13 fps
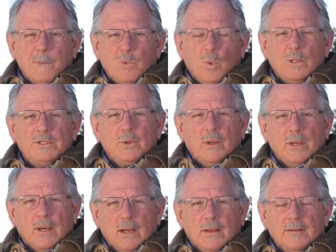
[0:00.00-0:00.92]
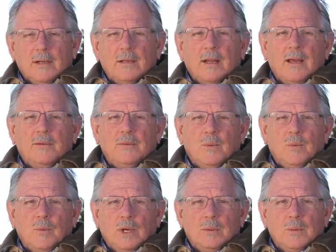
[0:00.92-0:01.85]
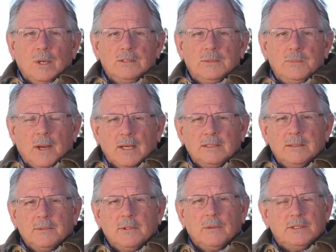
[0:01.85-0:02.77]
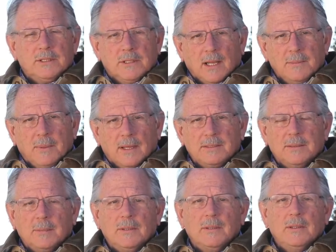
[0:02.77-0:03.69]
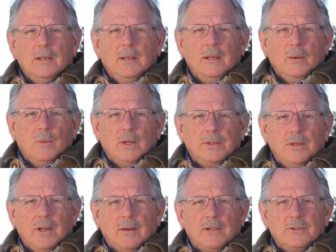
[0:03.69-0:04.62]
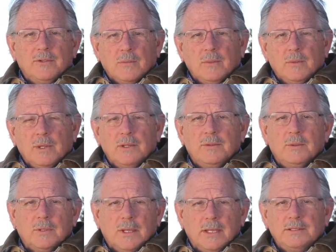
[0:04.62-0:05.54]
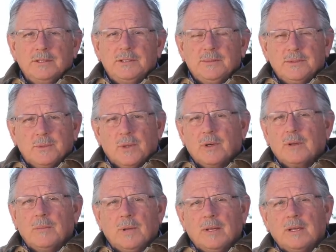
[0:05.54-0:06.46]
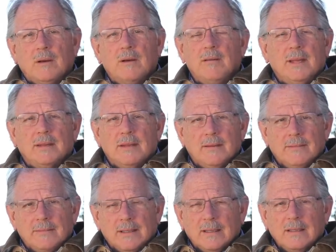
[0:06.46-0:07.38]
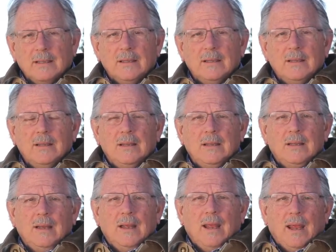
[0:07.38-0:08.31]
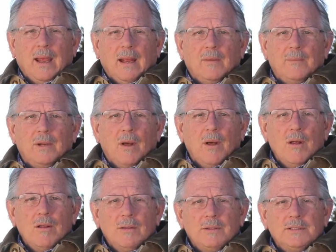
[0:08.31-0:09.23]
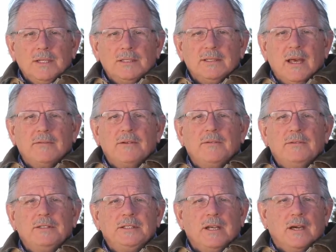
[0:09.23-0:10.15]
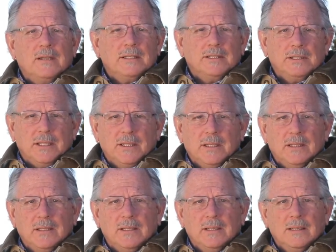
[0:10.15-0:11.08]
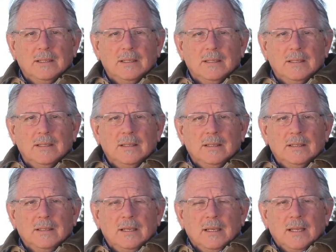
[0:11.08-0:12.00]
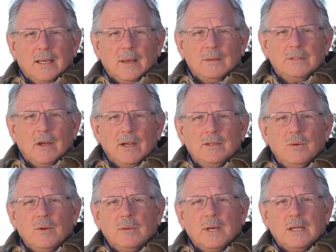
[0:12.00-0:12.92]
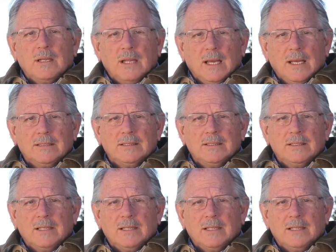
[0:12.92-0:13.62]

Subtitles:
what's going on in their life, what's possible, what's not possible, what they're having trouble with, relationships, work, money, all that kind of thing. But all of those things have a physiology. Like I was talking to one of my clients